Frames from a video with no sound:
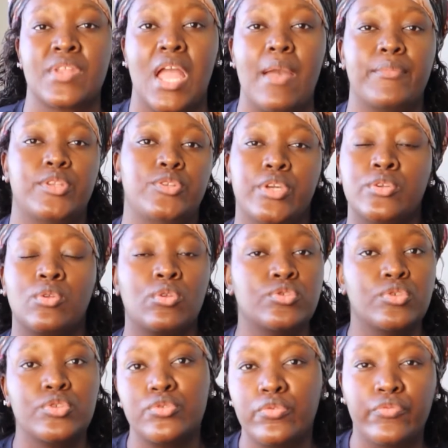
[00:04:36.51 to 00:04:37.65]
I mean, you can
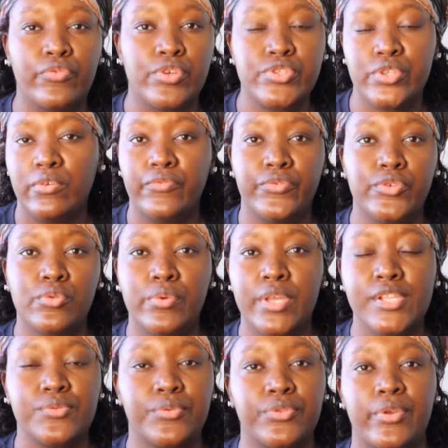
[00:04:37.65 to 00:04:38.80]
also do virtual viewings with